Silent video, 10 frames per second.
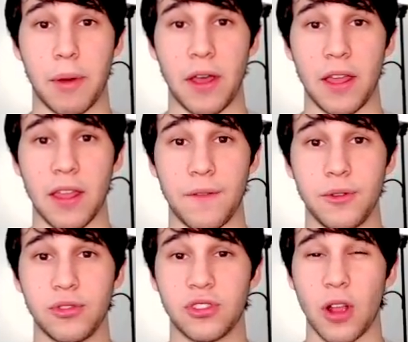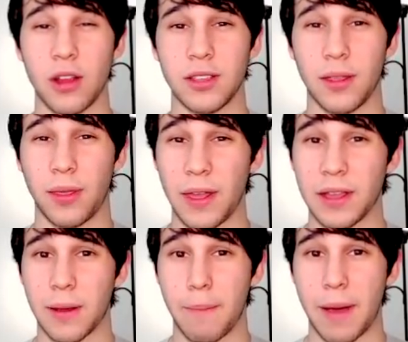But if you start to
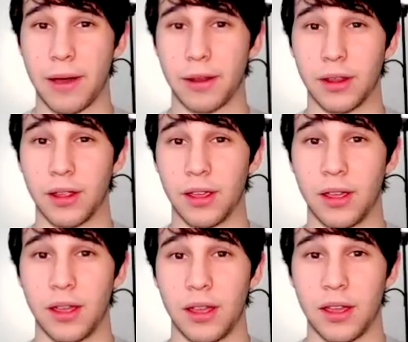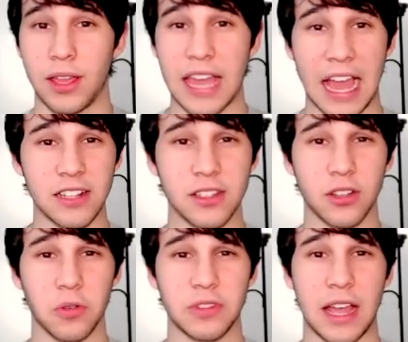think about it, he had to
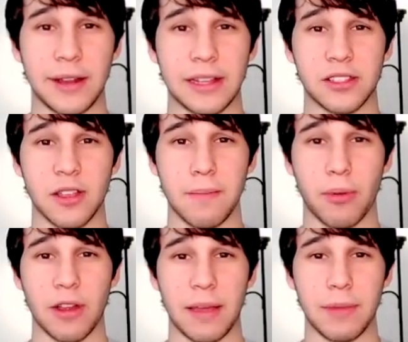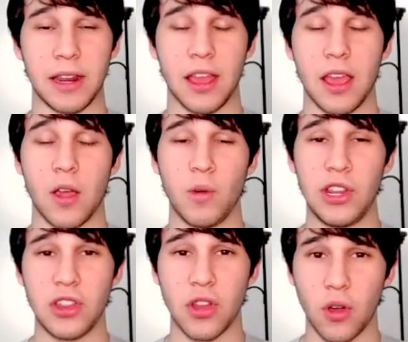go down at some point. I mean, we
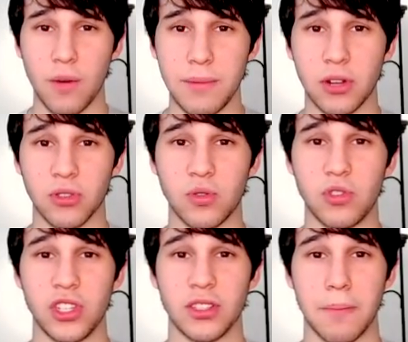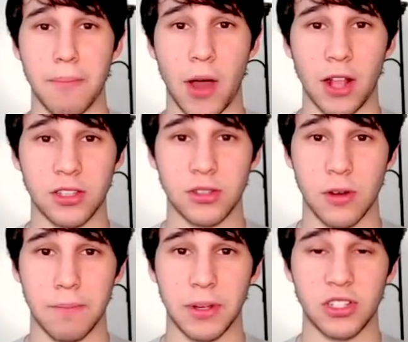know Midosuji's a
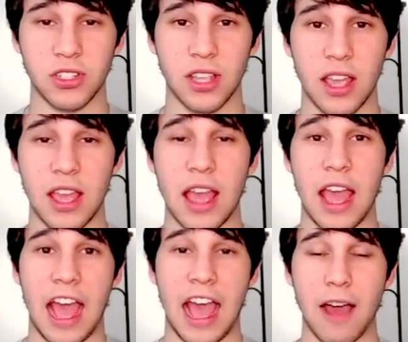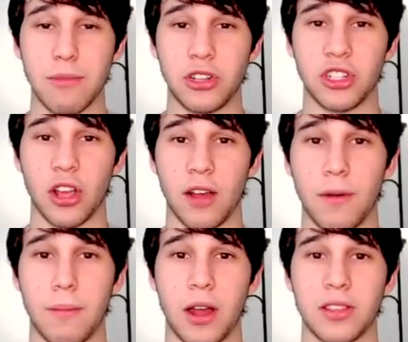monster, but just how much of
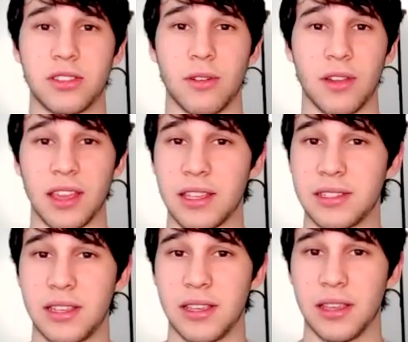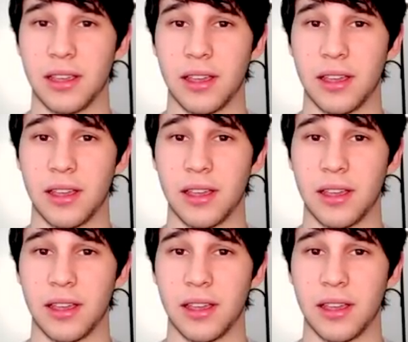a monster is he?